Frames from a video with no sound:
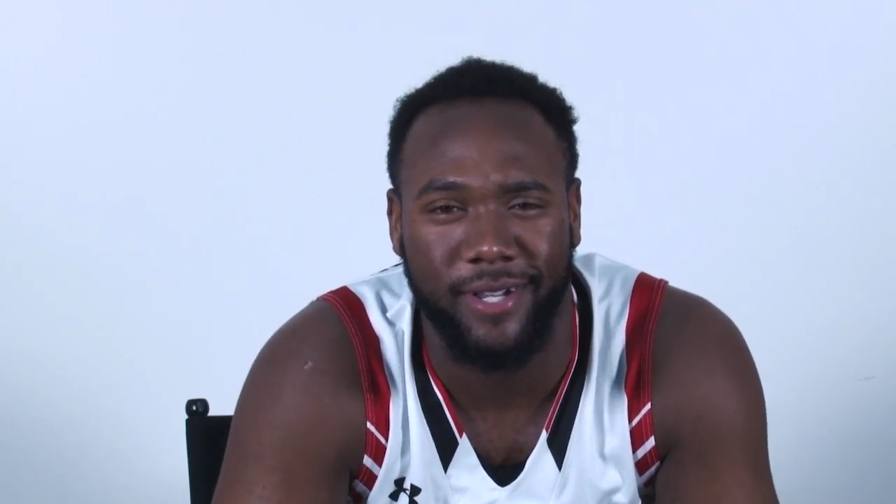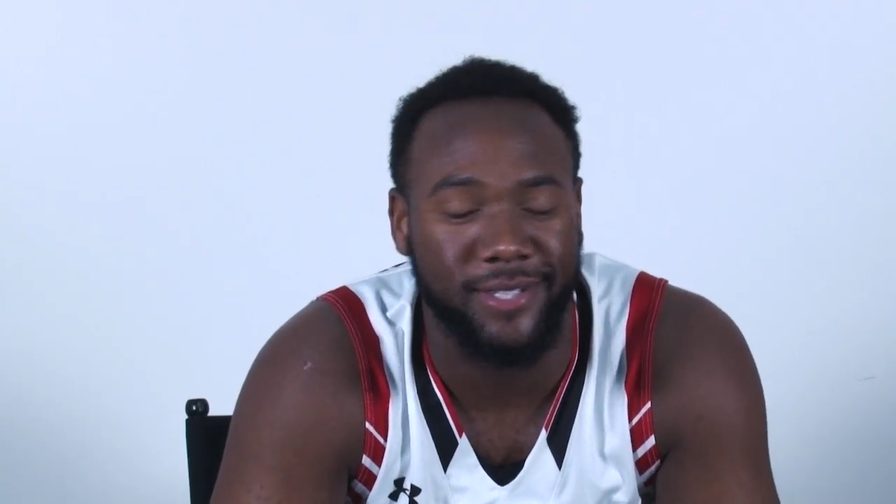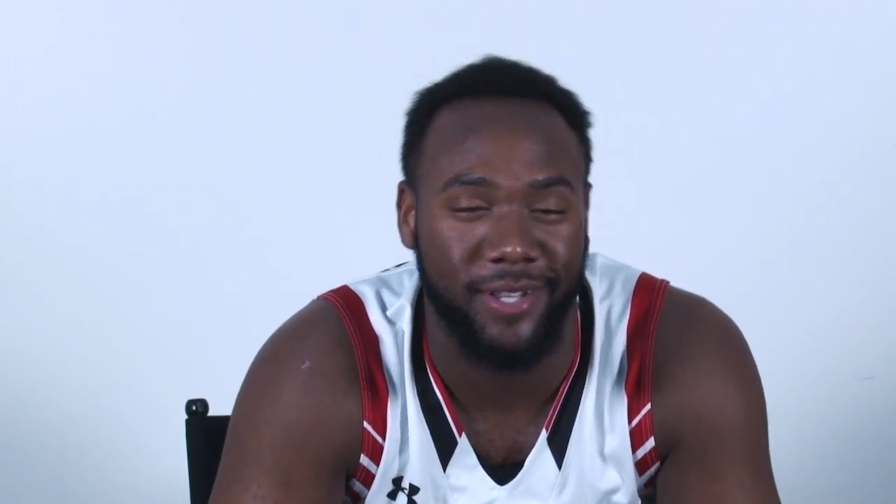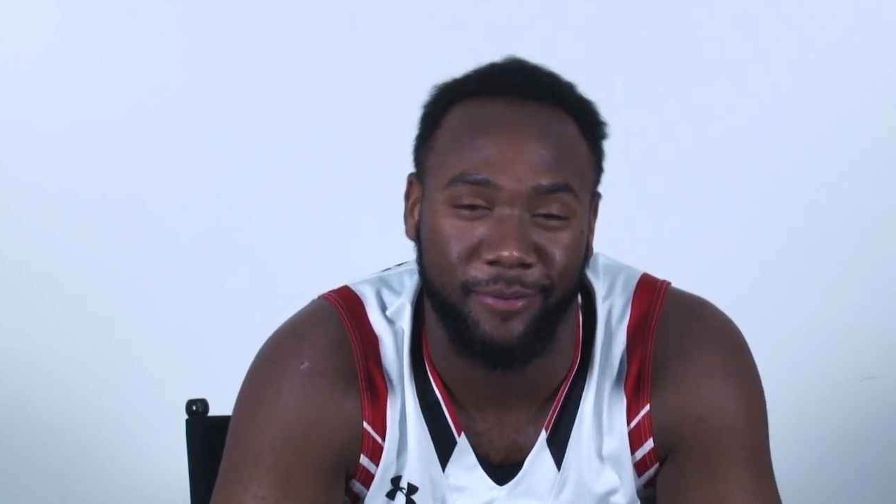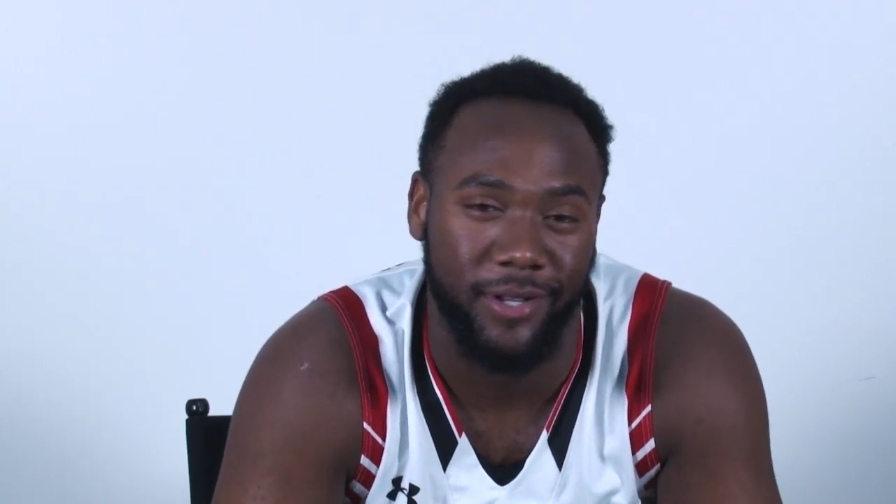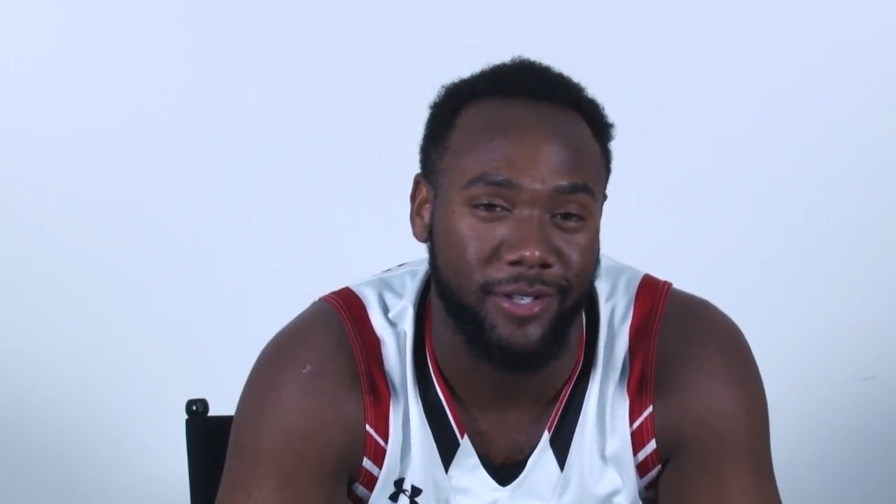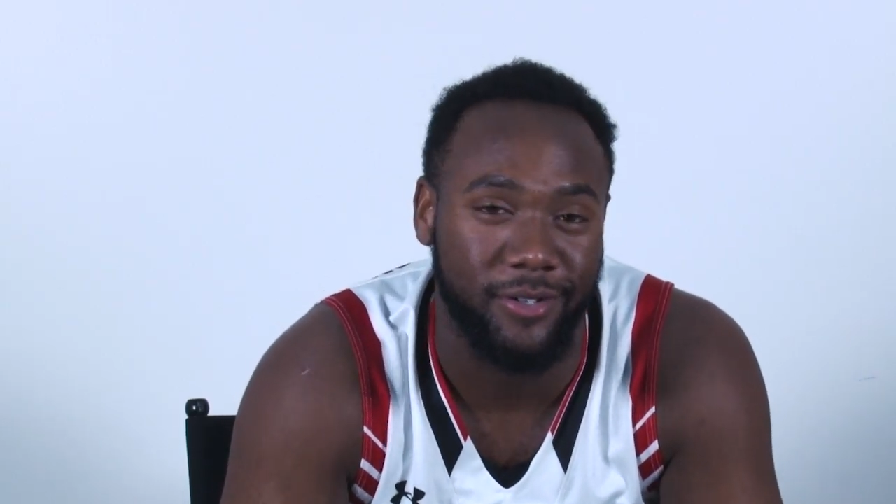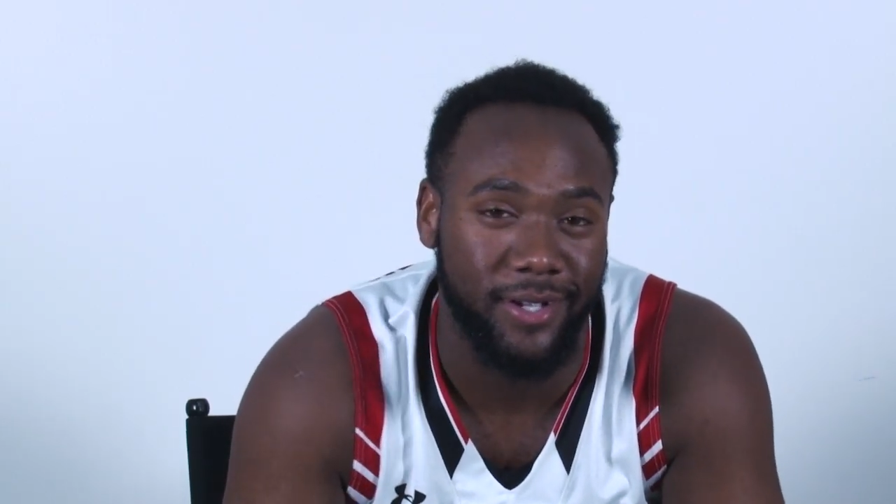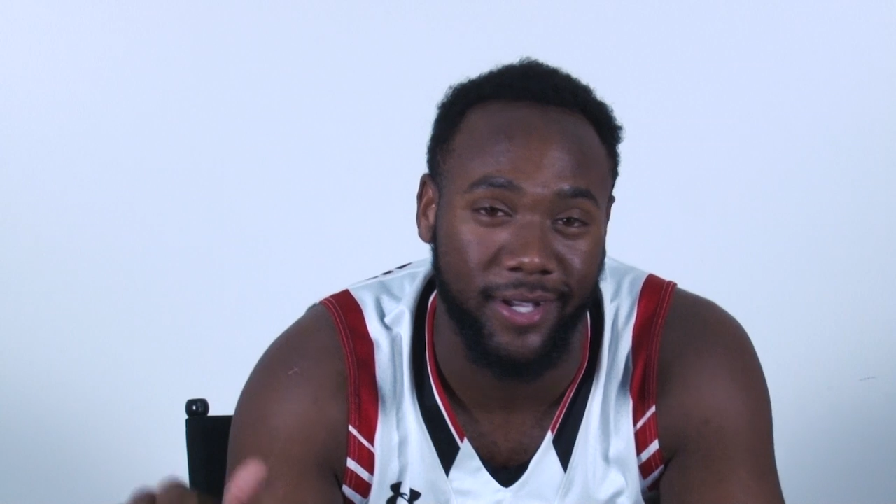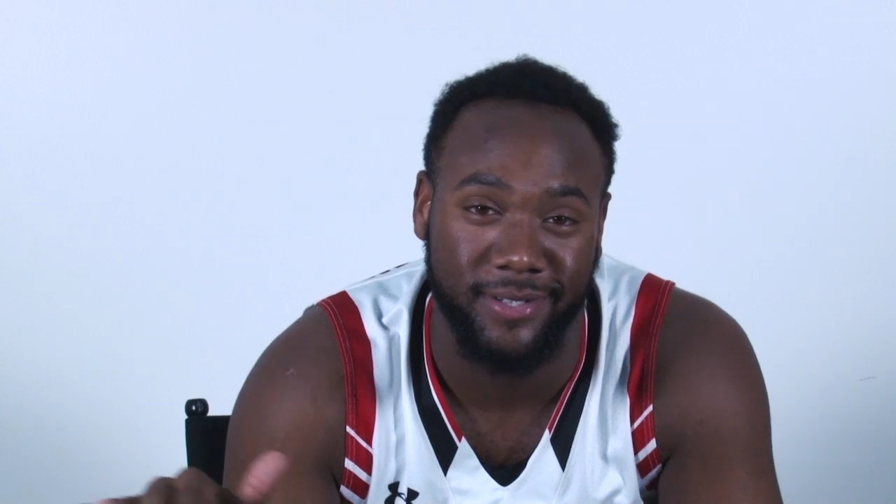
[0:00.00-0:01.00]
That's like my little
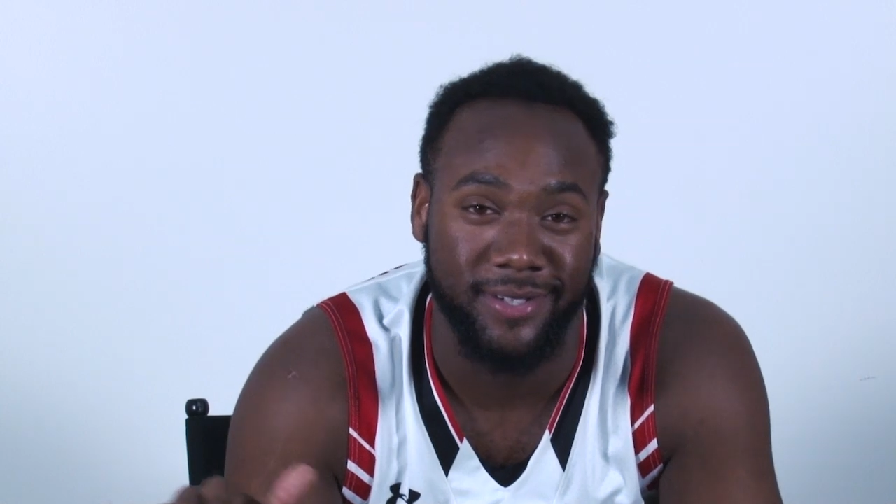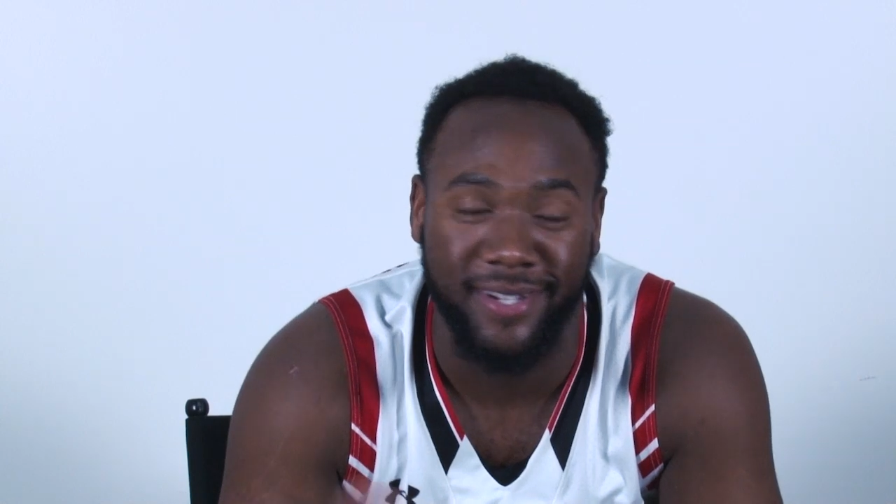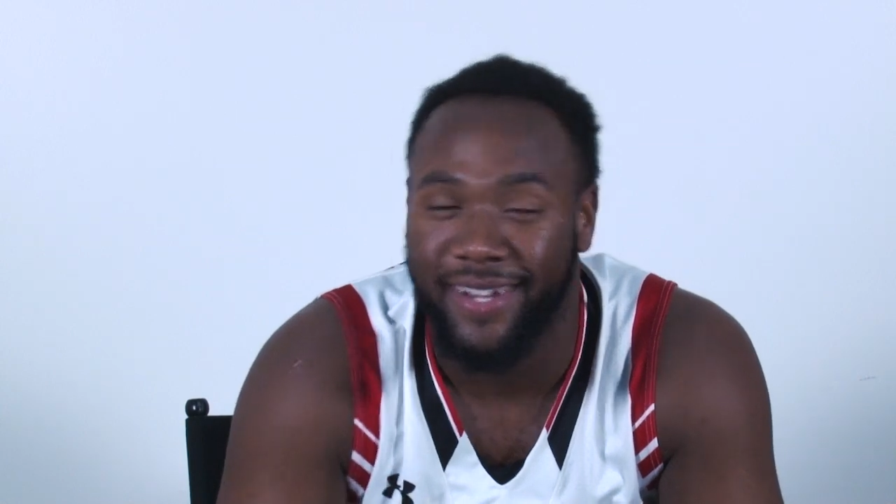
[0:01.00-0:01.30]
cousin.